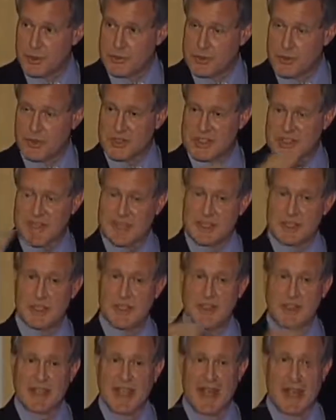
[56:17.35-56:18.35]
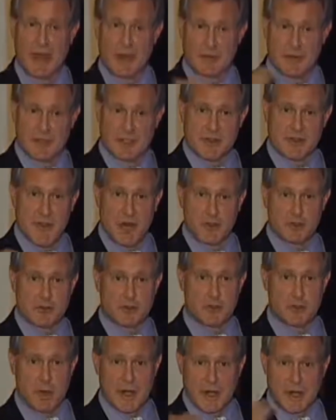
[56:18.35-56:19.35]
So 60 of the calories of the
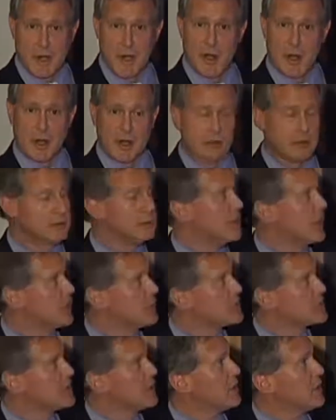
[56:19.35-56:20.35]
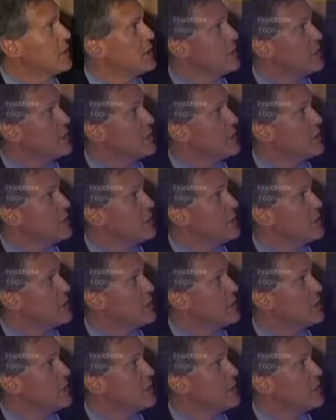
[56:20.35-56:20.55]
120 are glucose.